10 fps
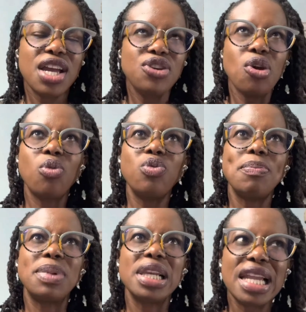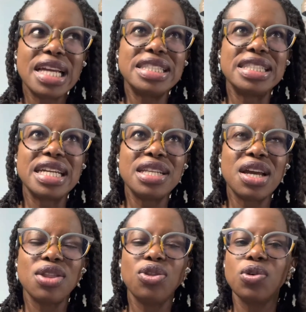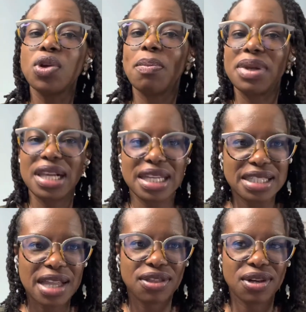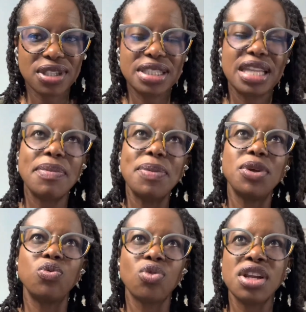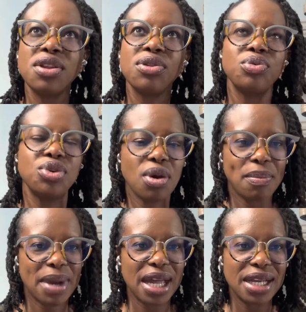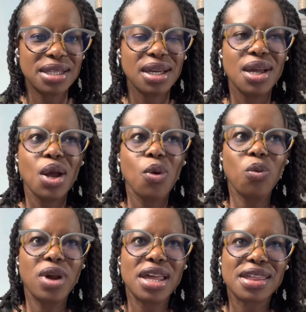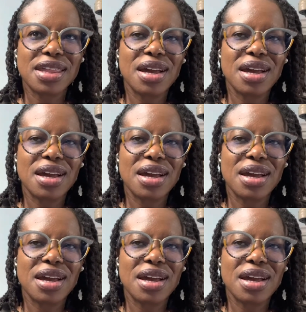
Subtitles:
you're replacing those unpleasant thoughts that may be running through your mind with